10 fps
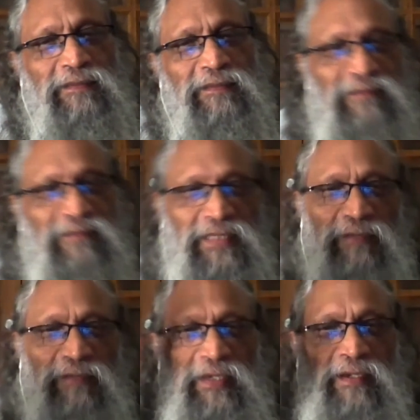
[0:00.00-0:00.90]

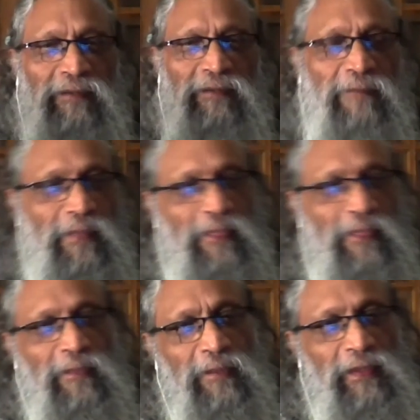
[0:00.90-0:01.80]
somewhere.
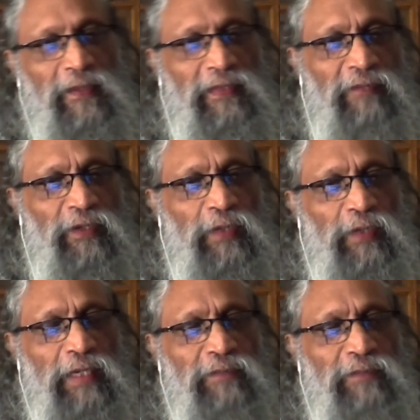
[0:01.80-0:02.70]
Then when you
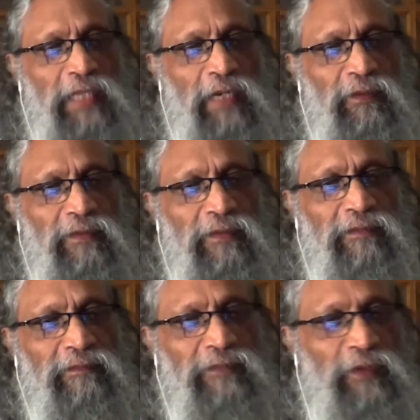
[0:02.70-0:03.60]
come down,
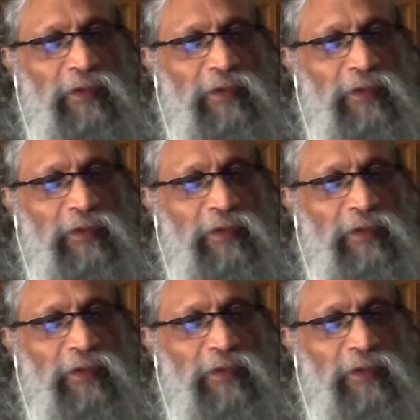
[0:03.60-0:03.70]
you're